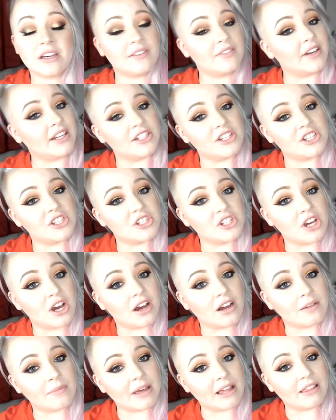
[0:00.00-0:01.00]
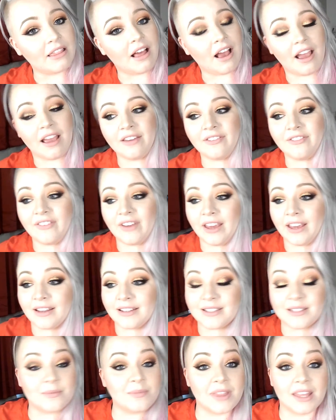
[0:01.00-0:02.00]
I just talk about life and
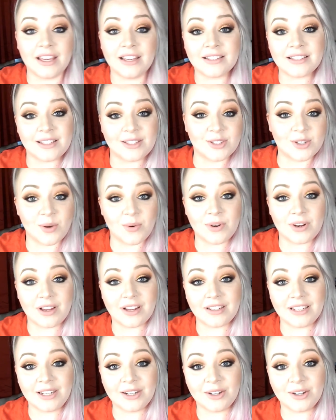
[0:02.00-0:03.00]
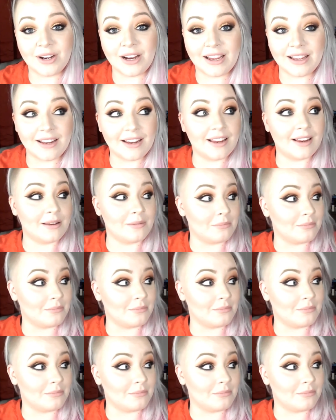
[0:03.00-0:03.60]
some things that's going on here in